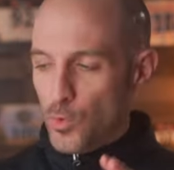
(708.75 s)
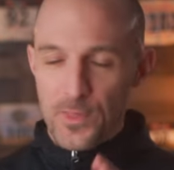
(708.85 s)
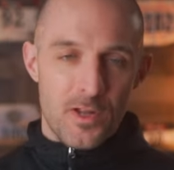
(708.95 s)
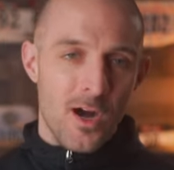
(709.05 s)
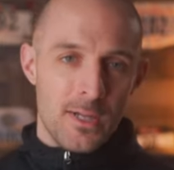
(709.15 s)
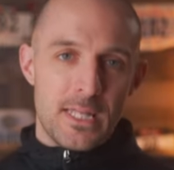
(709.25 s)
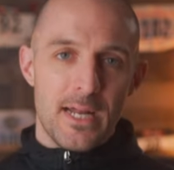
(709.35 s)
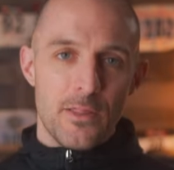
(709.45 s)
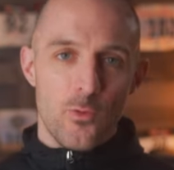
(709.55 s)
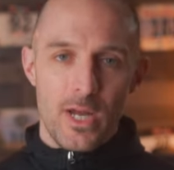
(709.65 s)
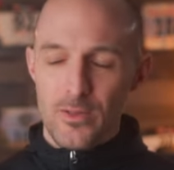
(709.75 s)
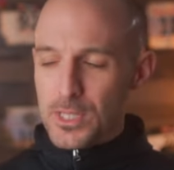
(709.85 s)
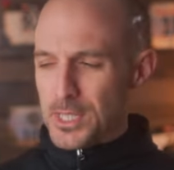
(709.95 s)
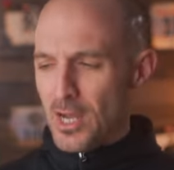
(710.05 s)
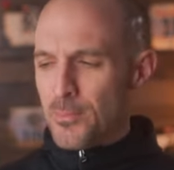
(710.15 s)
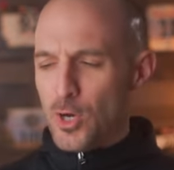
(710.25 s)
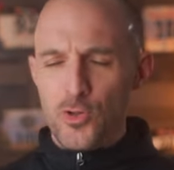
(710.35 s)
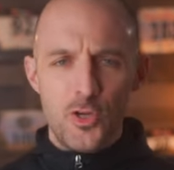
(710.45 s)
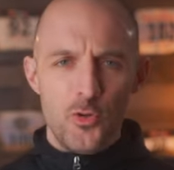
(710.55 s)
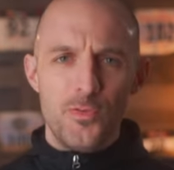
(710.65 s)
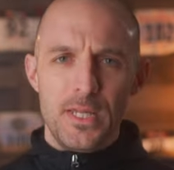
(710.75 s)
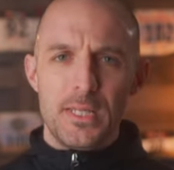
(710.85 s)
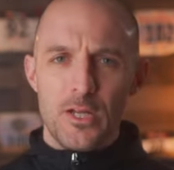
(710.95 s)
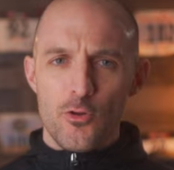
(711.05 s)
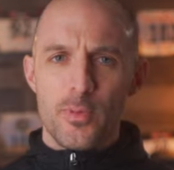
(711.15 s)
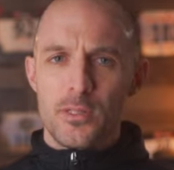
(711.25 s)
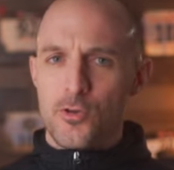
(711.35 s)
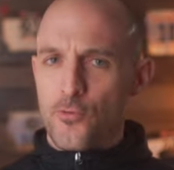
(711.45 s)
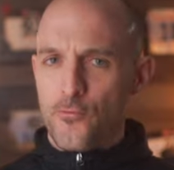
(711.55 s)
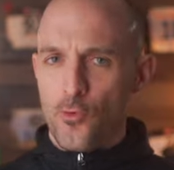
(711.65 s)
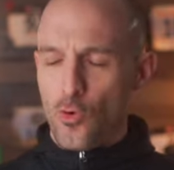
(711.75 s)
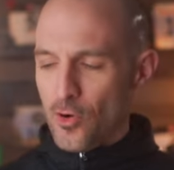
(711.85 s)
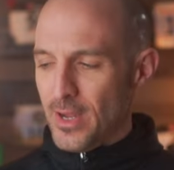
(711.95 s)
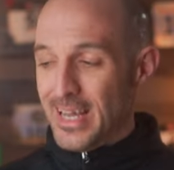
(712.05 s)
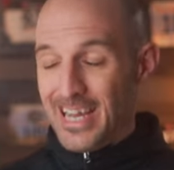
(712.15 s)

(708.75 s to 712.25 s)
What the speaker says: With the cons out of the way, let's talk about who these earbuds are for.